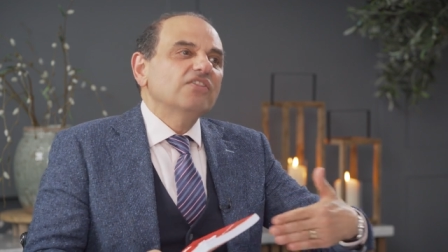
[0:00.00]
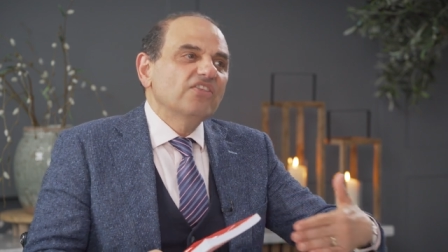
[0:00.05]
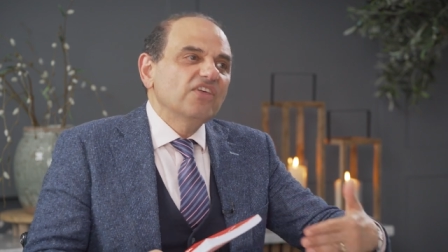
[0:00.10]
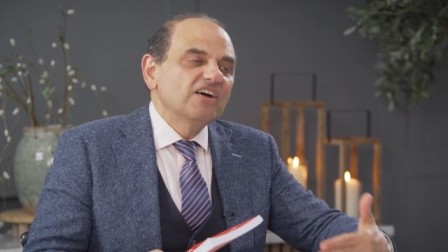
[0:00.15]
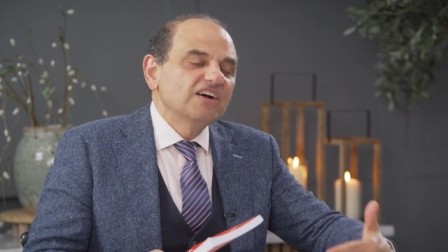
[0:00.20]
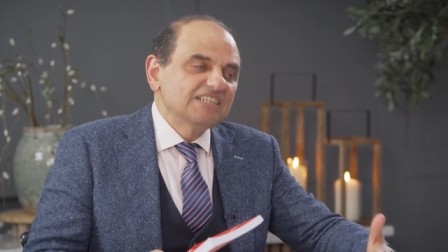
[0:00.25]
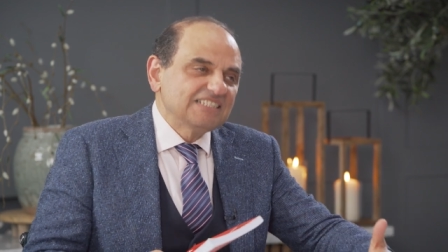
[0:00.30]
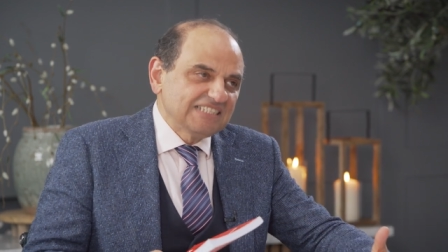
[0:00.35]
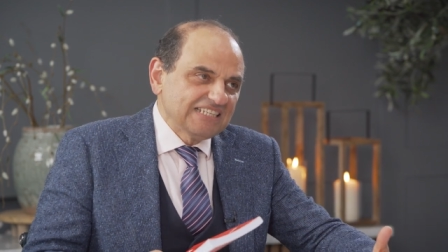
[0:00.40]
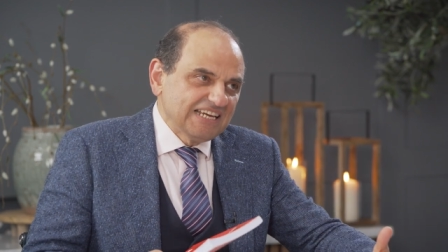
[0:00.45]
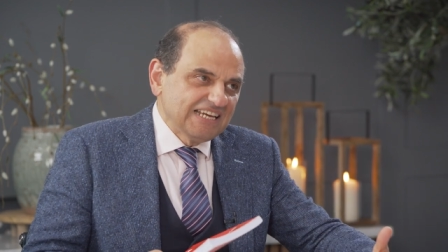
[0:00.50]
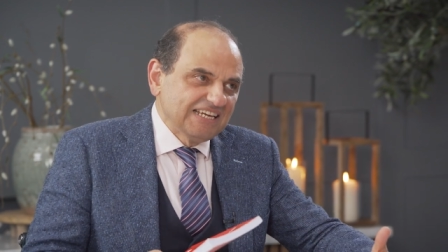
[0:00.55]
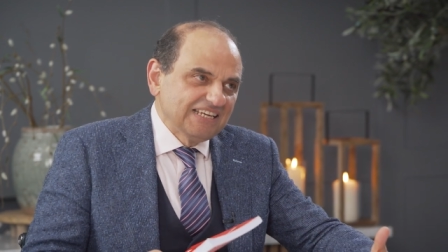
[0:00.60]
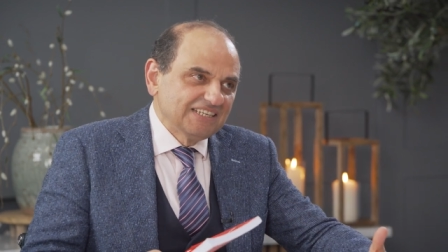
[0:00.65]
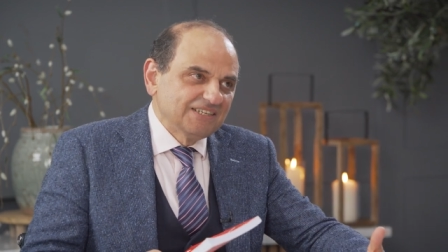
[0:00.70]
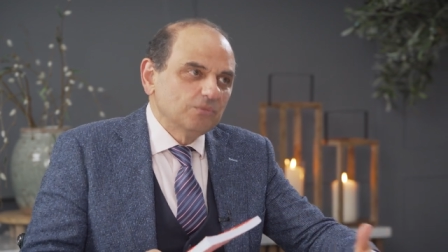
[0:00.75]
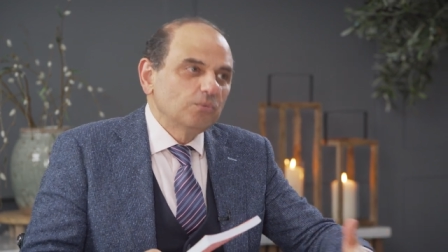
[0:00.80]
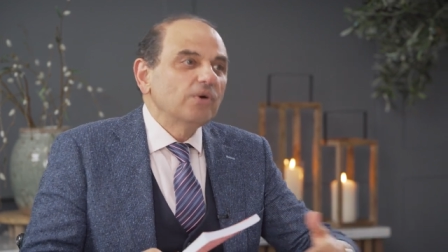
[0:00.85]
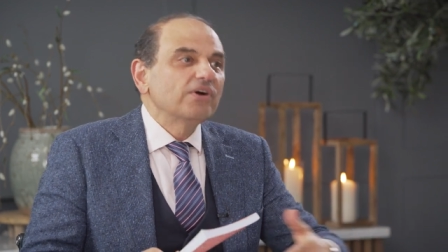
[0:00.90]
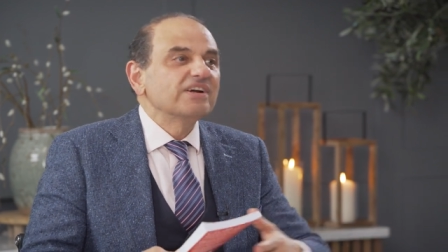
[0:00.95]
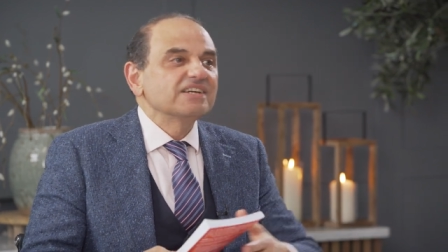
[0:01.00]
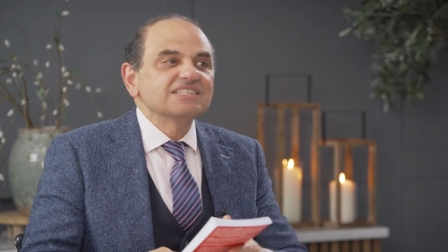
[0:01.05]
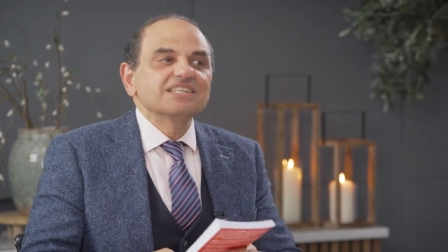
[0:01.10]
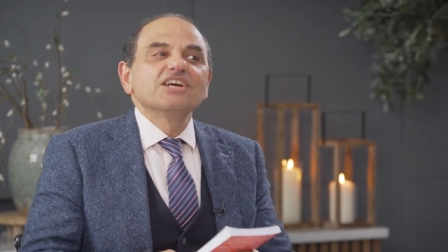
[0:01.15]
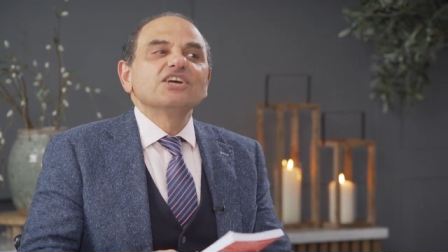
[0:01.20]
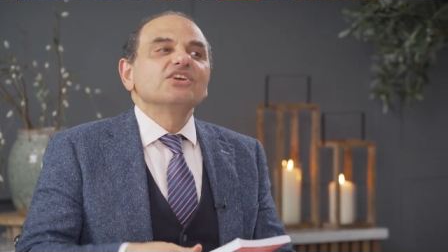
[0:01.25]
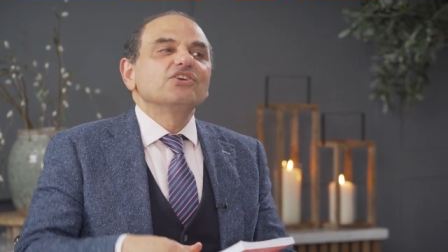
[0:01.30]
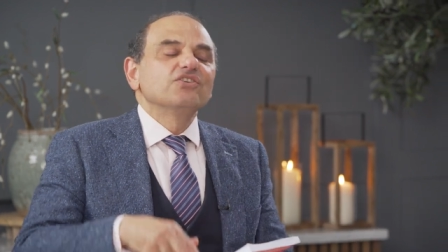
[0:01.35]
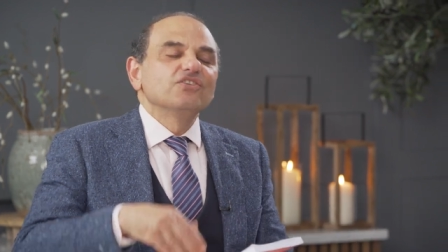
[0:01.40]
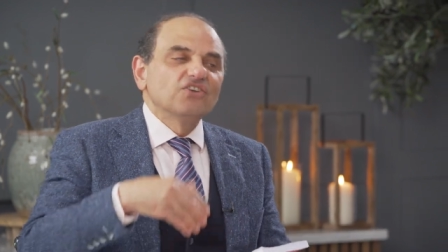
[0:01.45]
thirteen, whereas
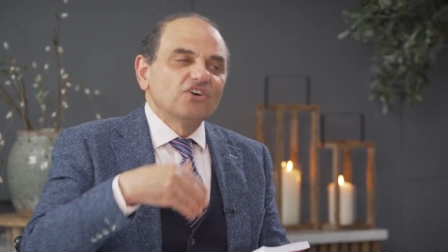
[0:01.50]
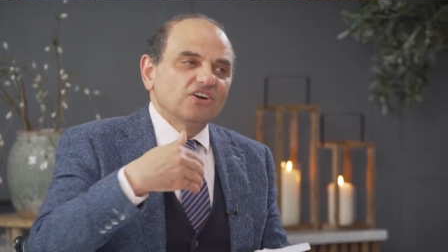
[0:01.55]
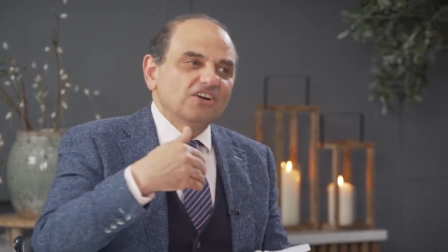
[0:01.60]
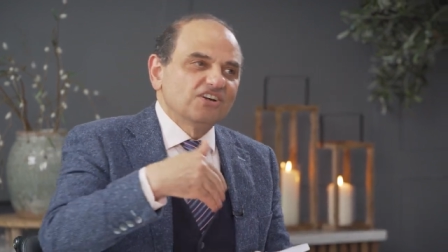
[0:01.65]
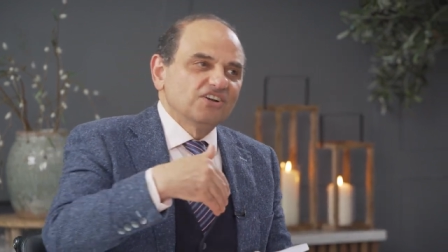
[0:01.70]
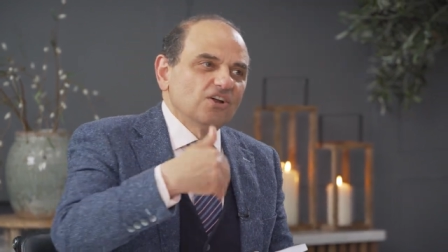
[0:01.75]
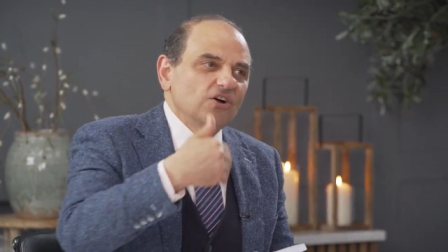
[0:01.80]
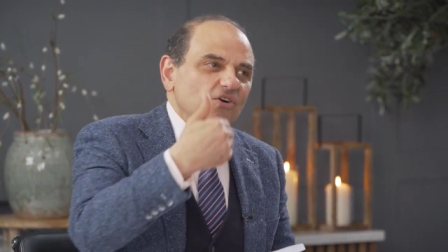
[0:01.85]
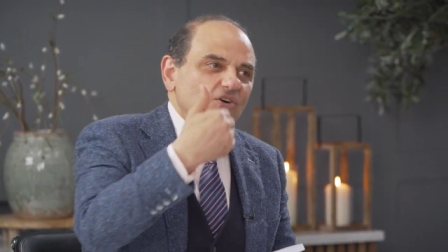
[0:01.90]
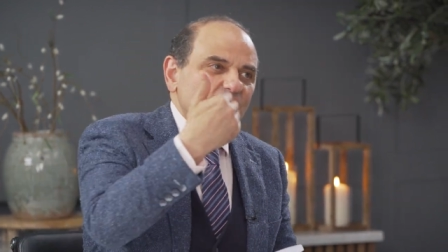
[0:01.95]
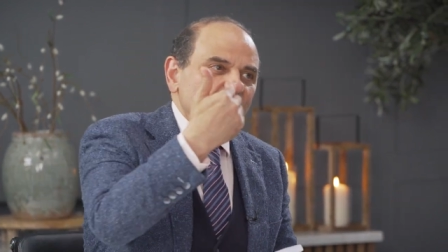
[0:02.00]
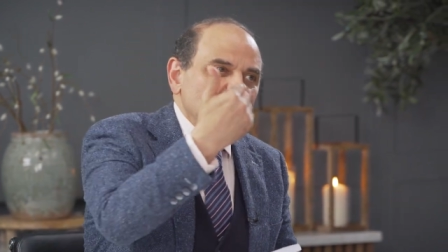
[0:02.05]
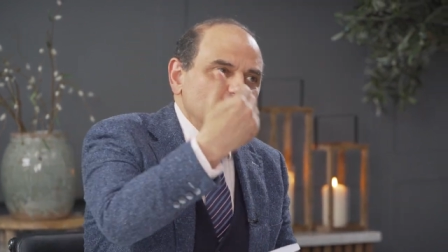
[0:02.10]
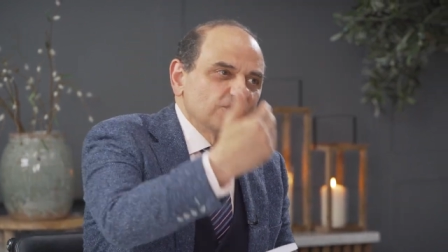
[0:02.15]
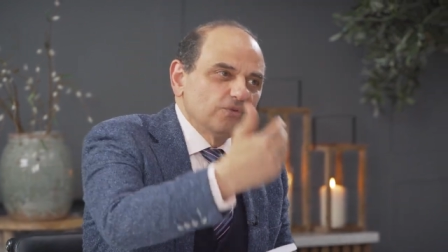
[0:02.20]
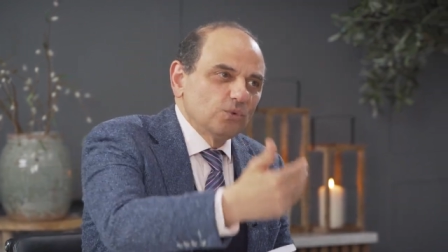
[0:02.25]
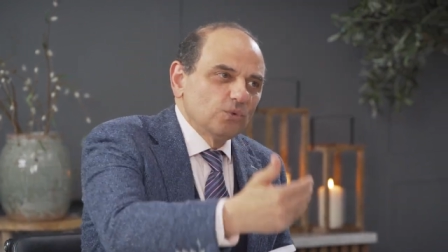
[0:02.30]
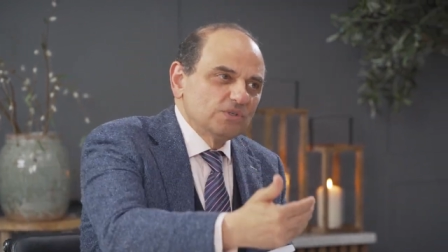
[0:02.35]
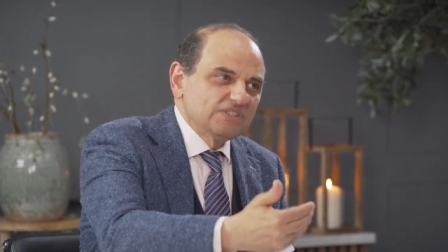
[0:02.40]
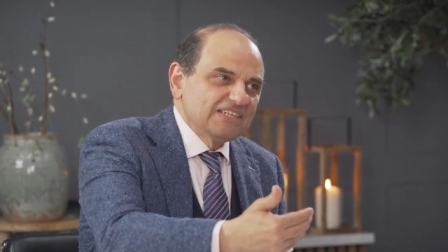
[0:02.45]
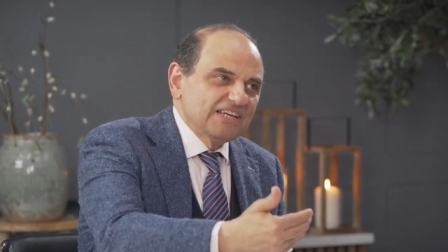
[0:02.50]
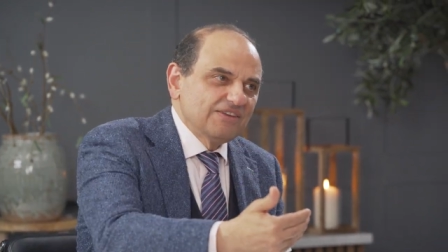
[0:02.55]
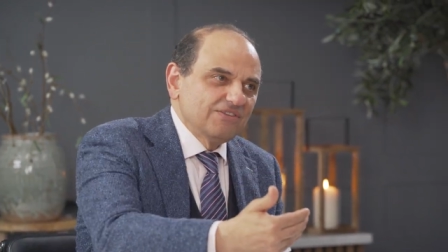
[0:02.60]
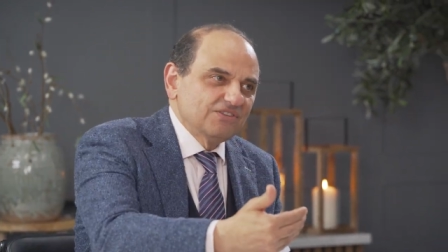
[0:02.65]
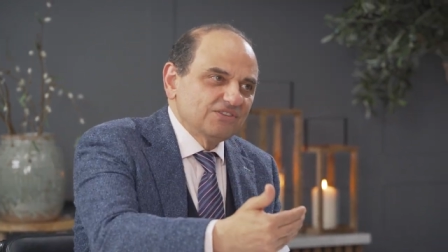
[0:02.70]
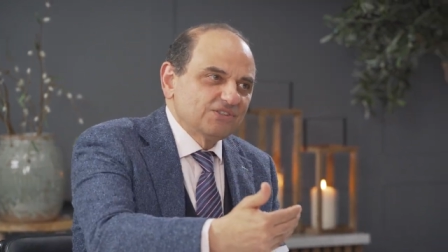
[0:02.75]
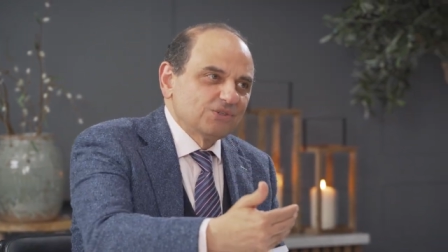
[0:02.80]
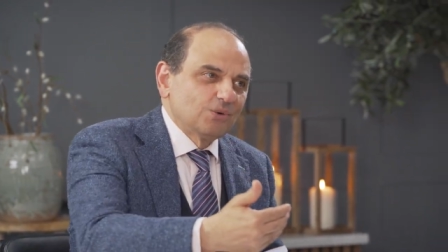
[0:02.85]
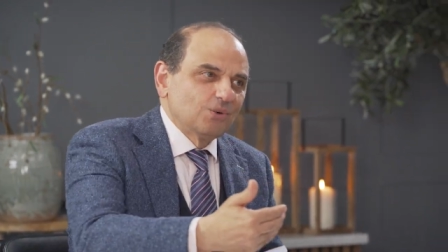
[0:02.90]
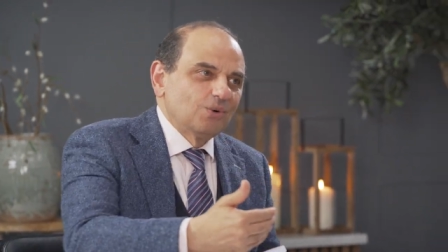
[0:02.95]
you've got to knock on the
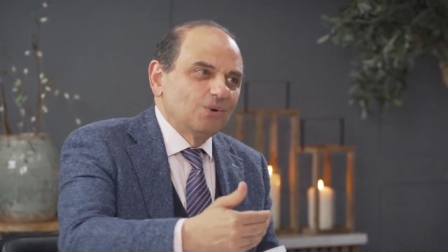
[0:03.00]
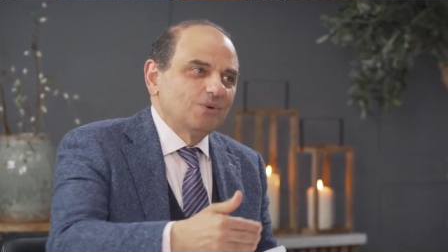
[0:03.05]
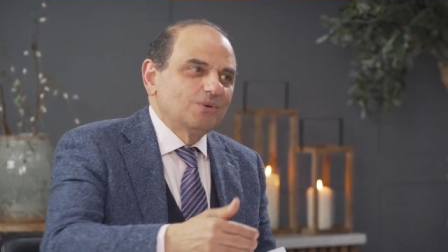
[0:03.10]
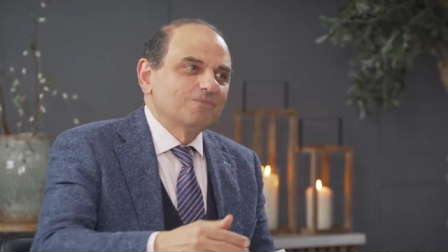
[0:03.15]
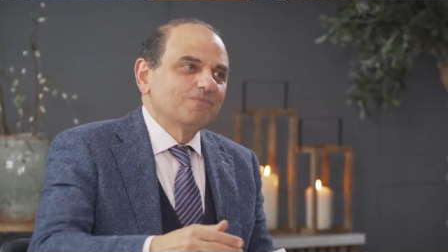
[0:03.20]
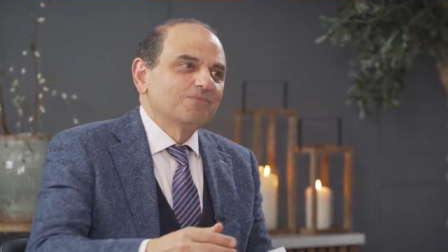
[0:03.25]
fourteenth door. Yeah.